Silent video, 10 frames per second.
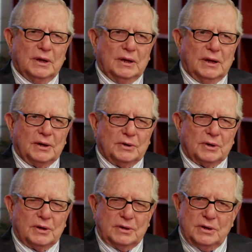and
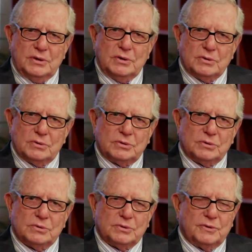to continue
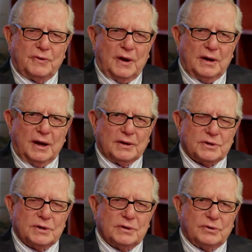to
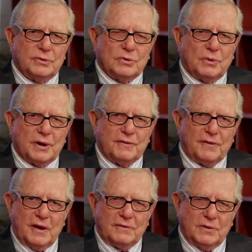finance it through
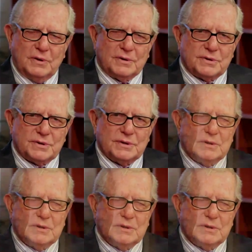25 years.